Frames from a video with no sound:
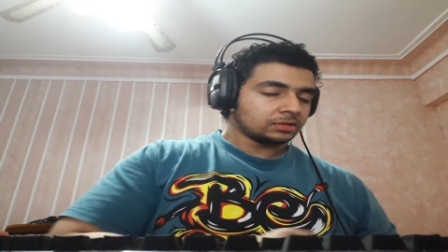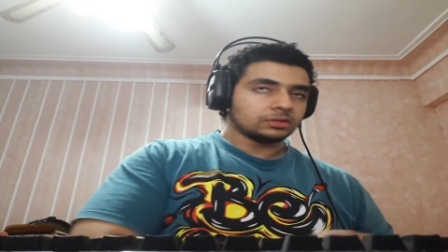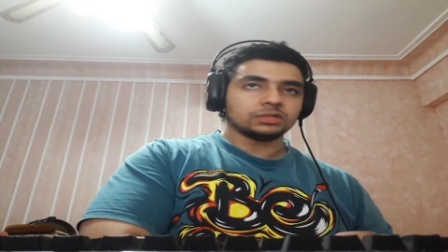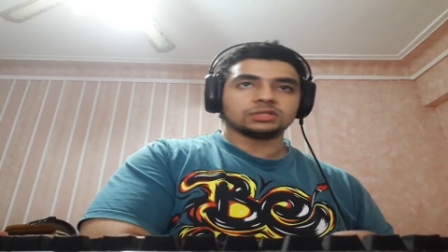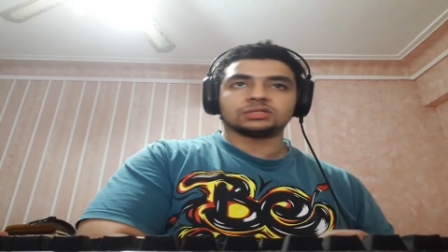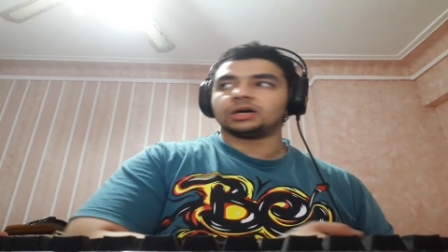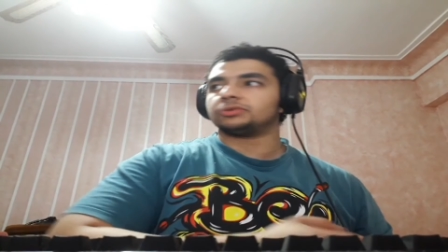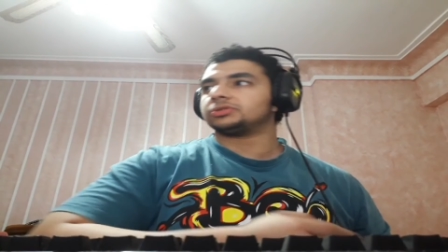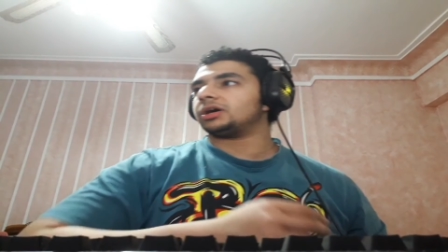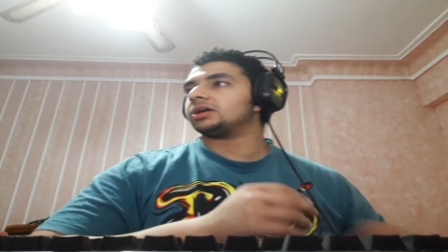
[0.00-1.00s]
this is how
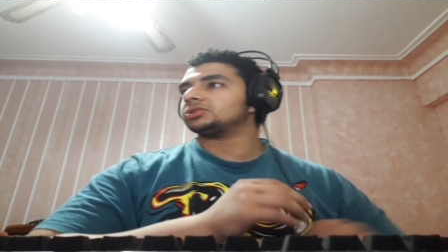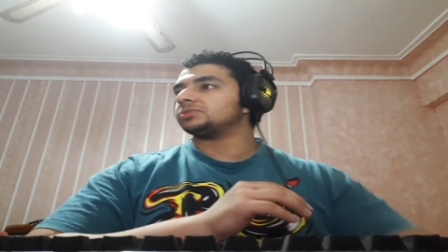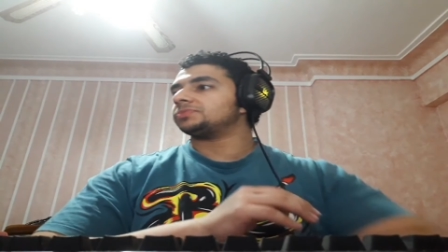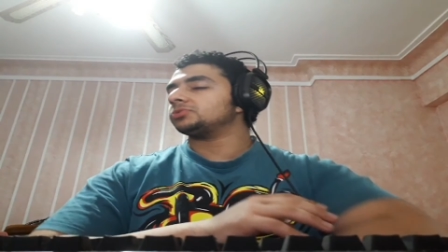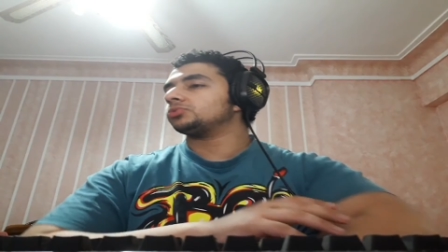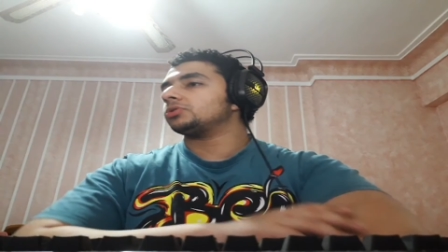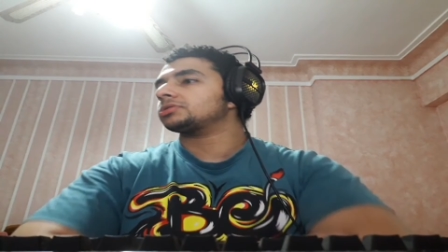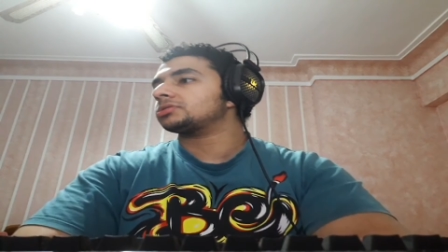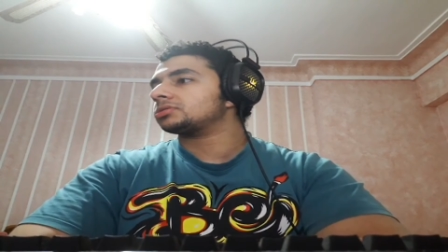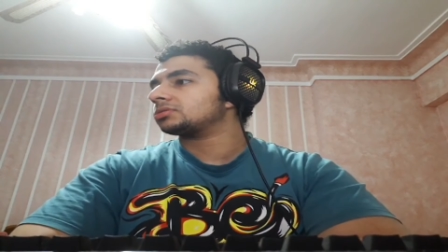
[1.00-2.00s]
the RGB
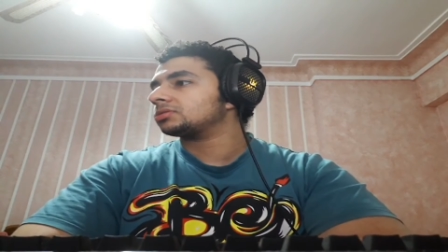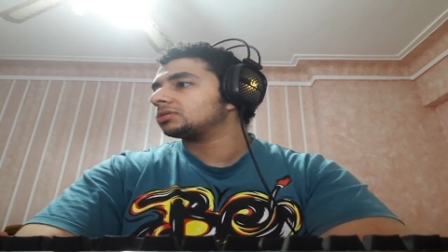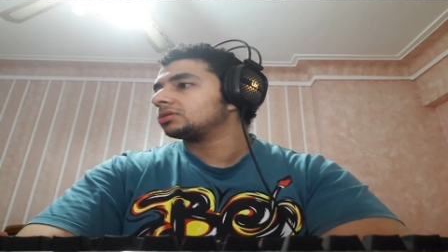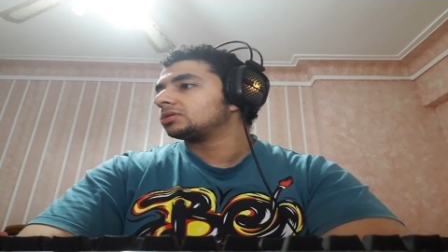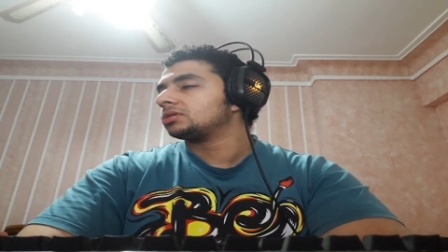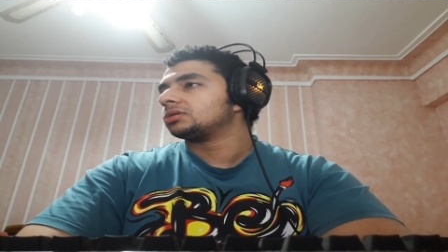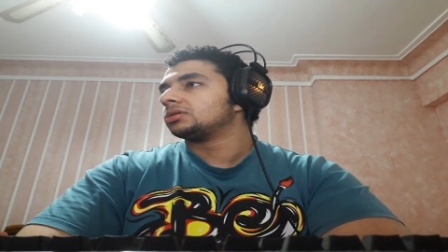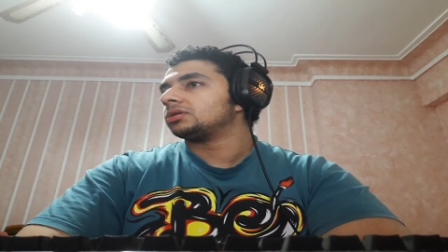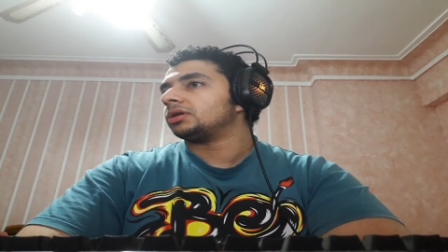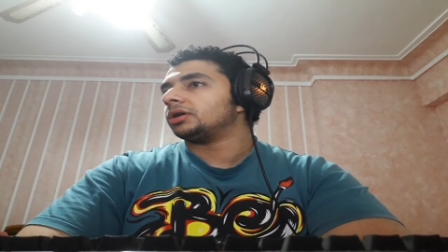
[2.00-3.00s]
works
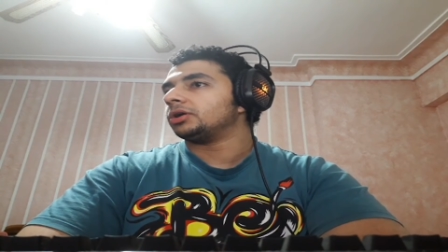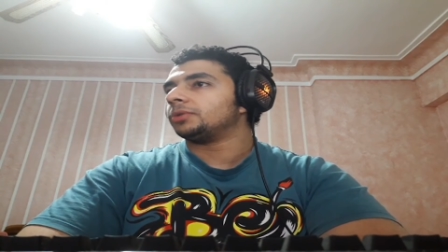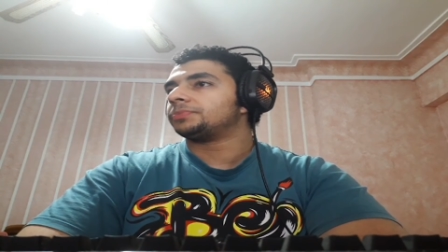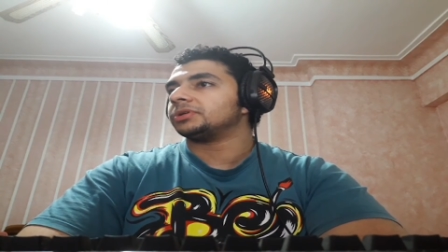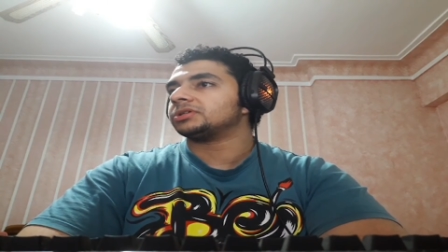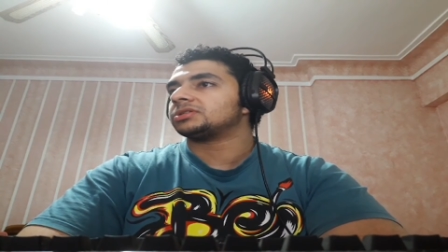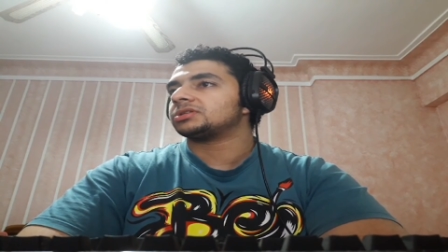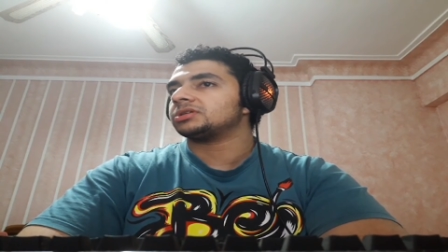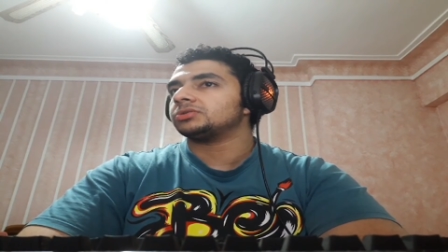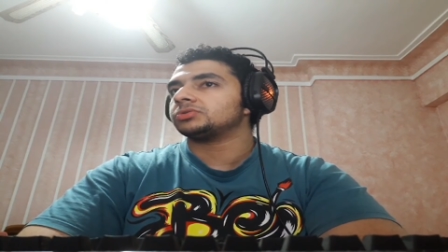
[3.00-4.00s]
I hope I see you